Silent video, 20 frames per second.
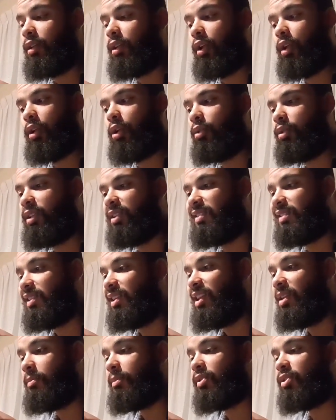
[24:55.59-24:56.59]
you know, these
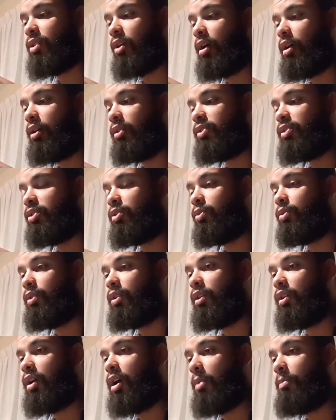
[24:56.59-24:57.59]
demons are
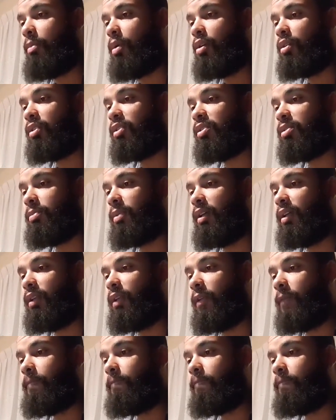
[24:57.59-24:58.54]
also uh, among us, man.